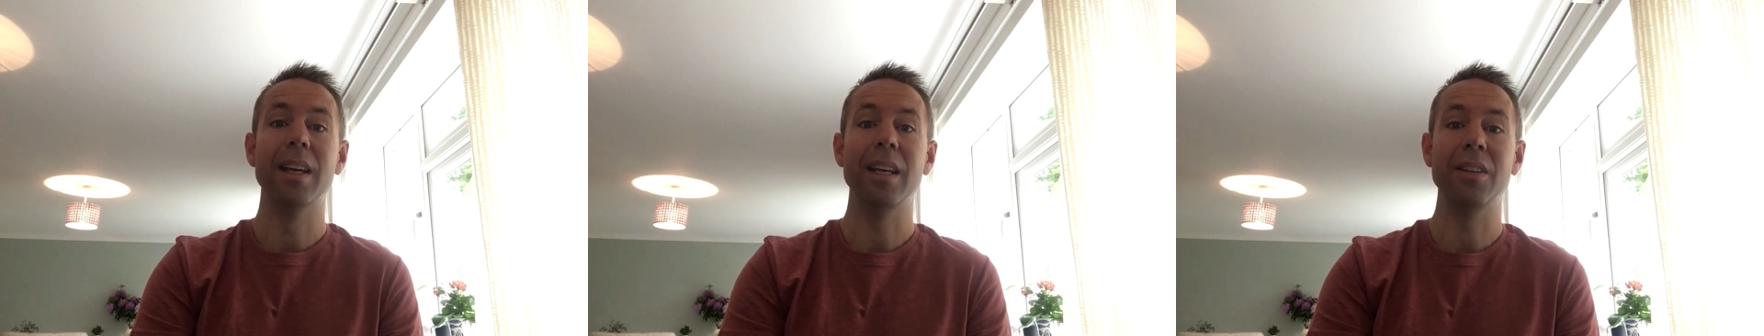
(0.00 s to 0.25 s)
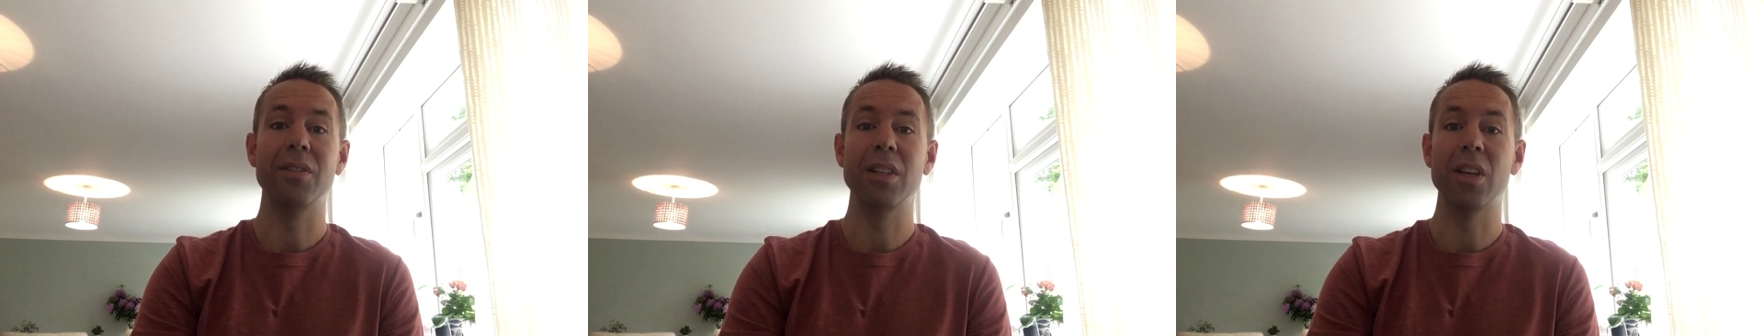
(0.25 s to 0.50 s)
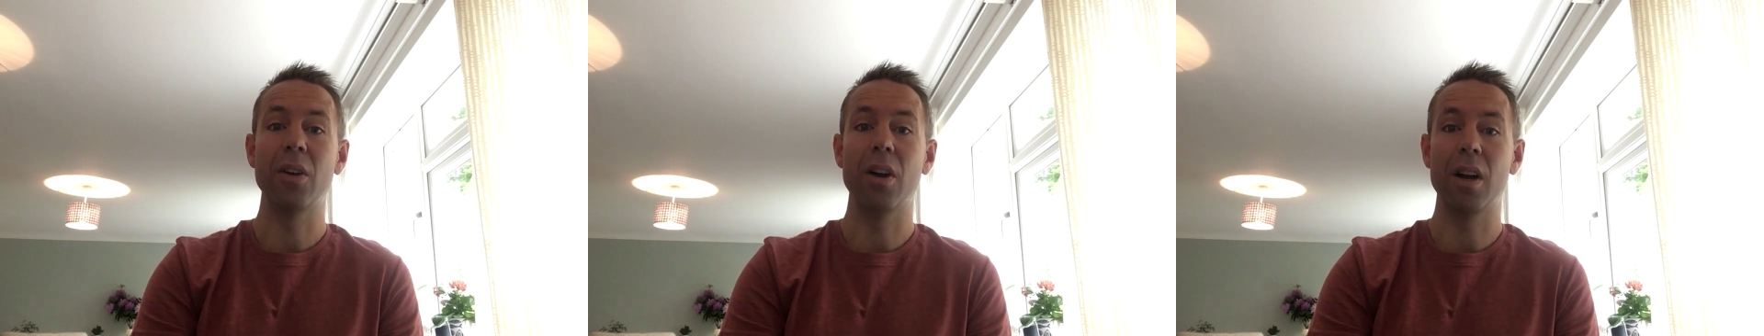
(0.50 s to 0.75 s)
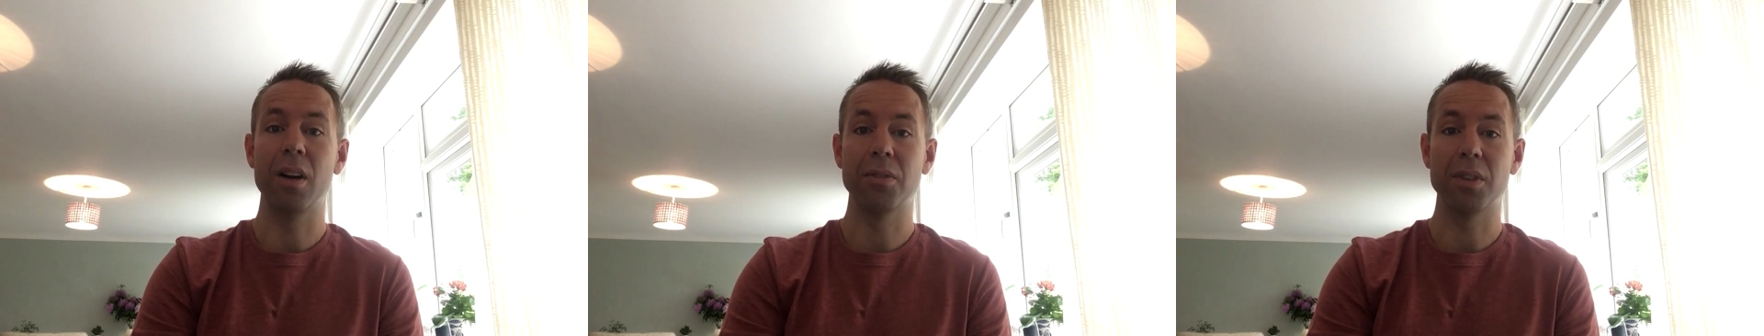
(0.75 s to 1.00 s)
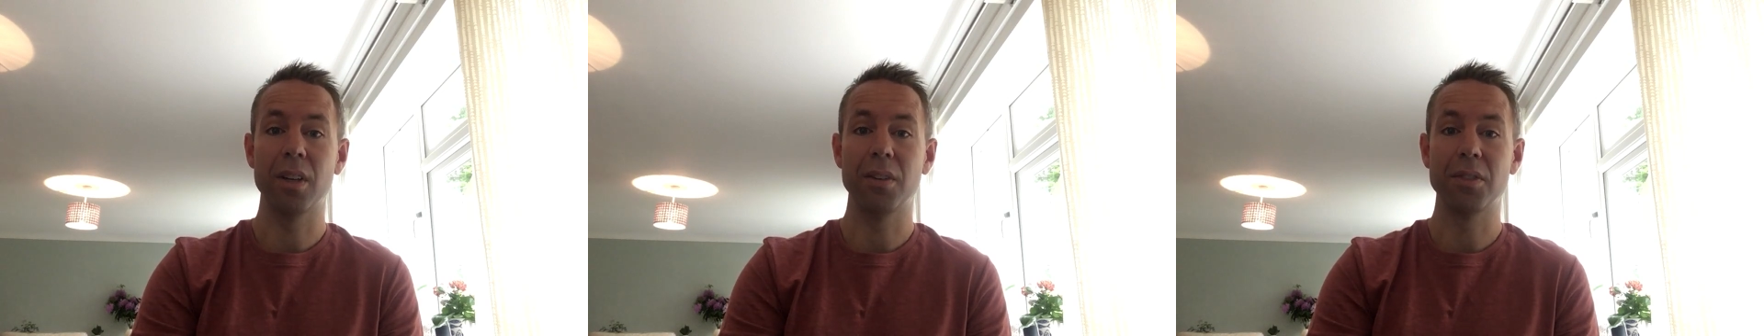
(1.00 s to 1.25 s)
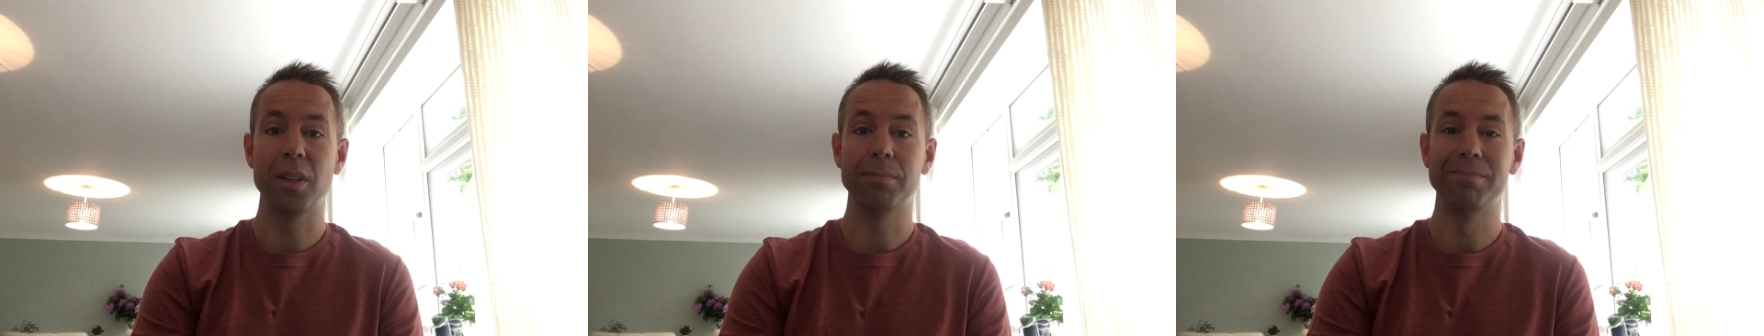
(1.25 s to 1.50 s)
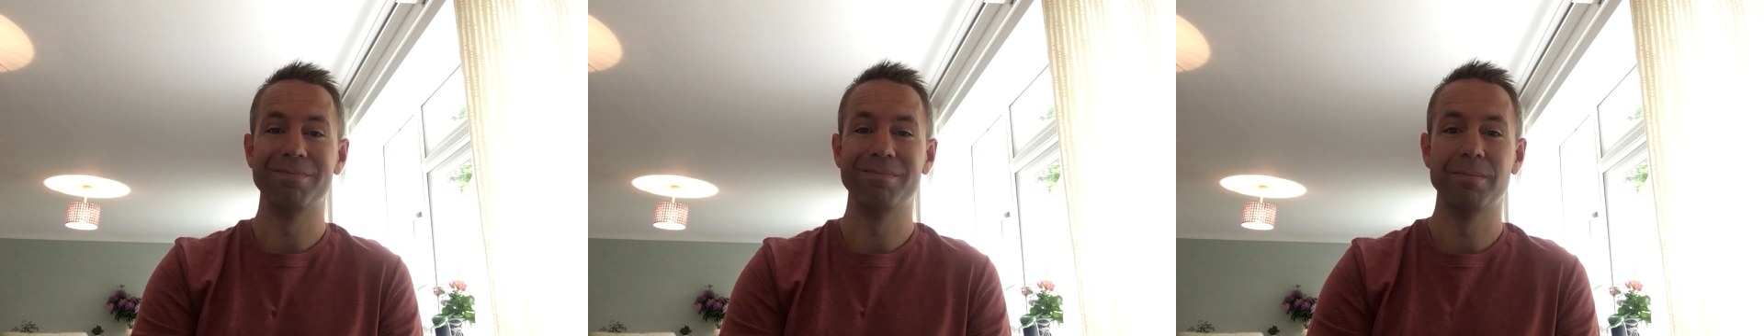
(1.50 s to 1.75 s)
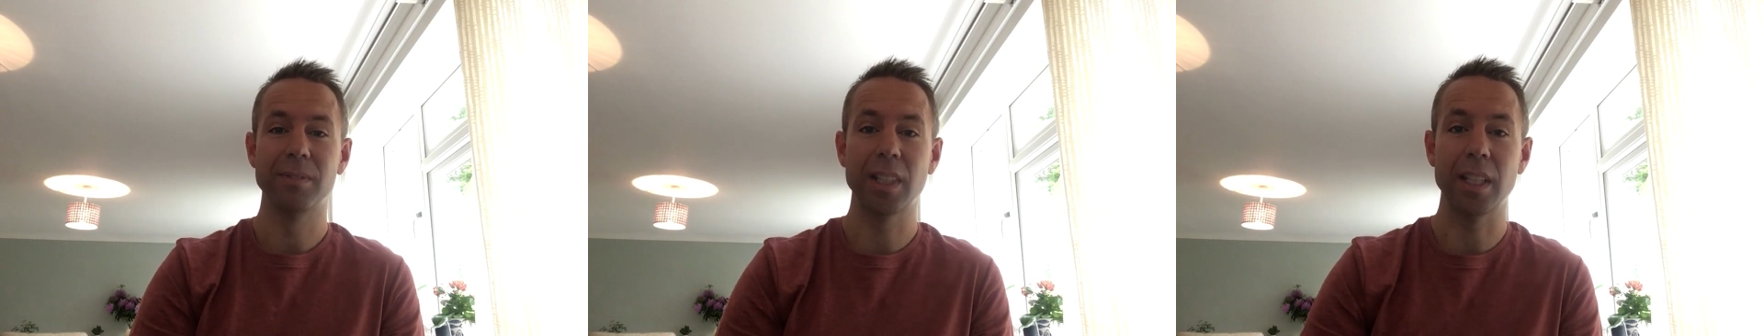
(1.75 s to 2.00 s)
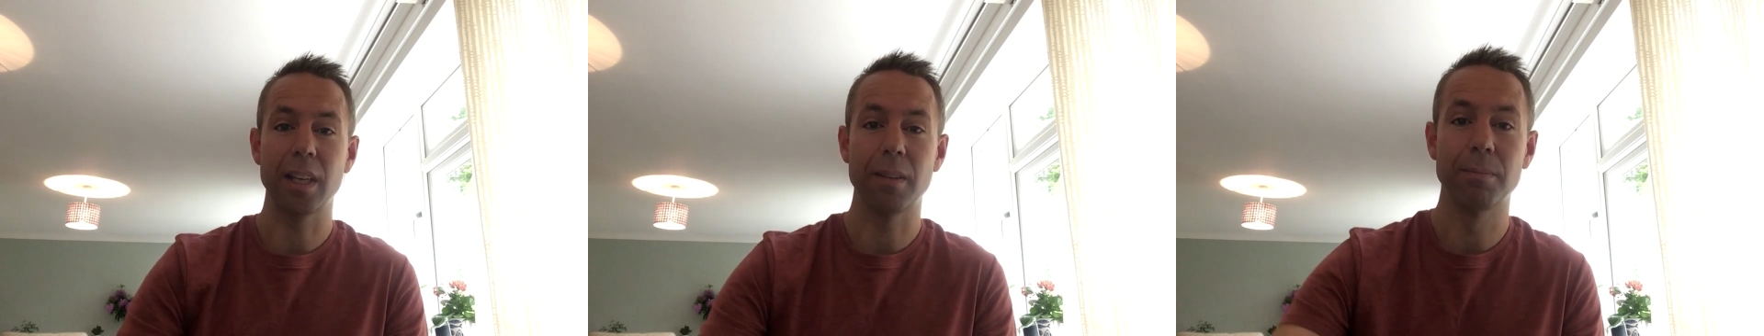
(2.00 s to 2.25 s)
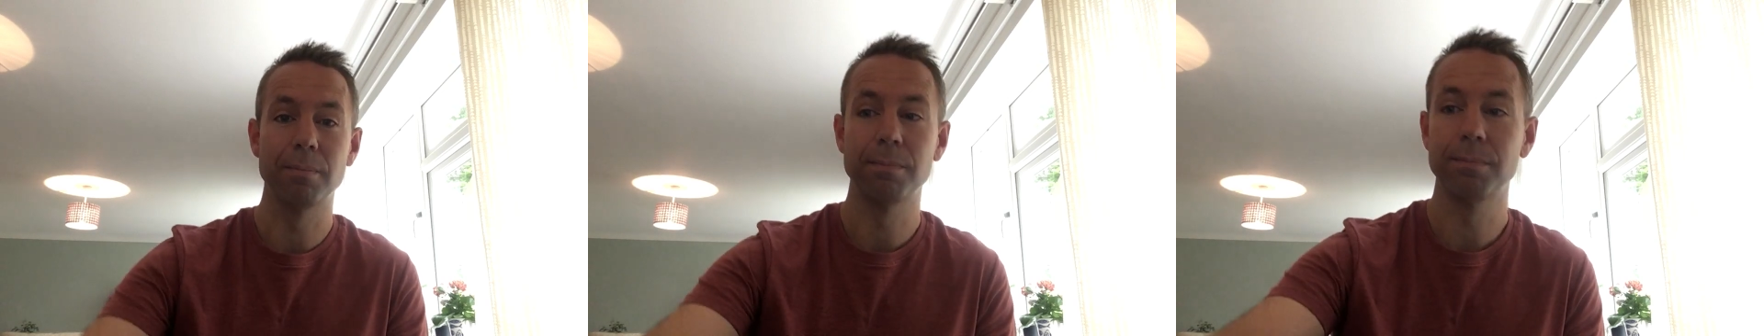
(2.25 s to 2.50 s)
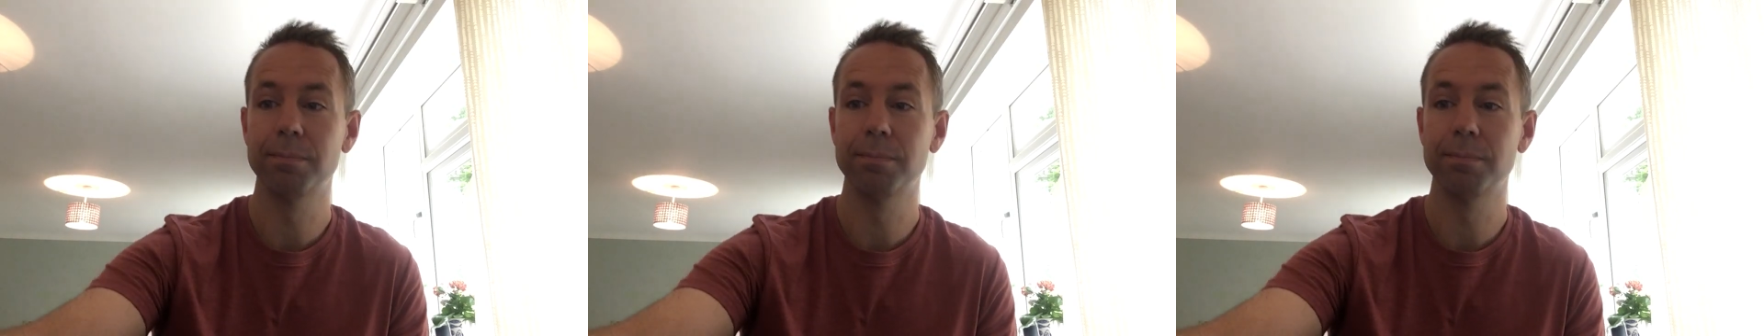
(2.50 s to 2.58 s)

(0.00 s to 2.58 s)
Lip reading: in a video after half term. Take care.